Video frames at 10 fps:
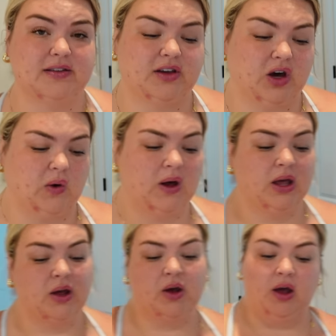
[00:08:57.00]
So
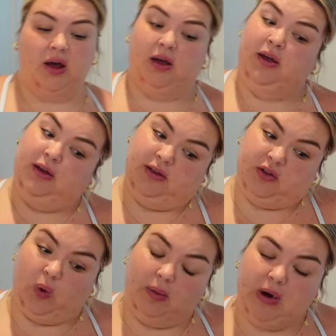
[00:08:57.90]

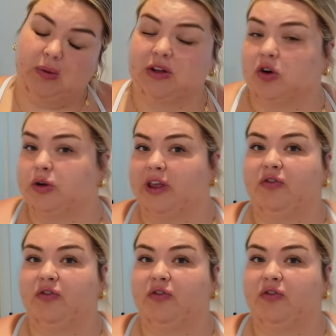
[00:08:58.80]
the Walmart ones are only